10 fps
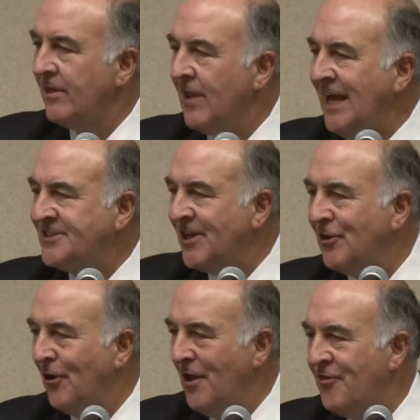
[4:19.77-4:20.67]
lots
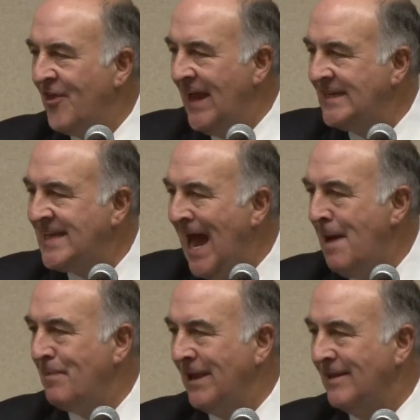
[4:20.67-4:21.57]
of good things
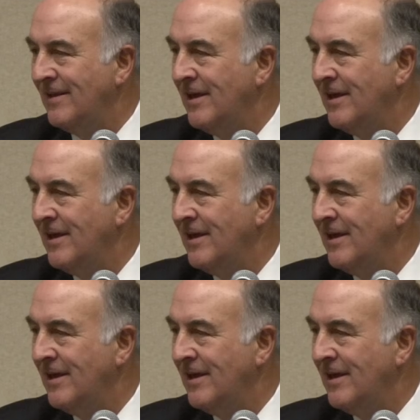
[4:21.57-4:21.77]
happen.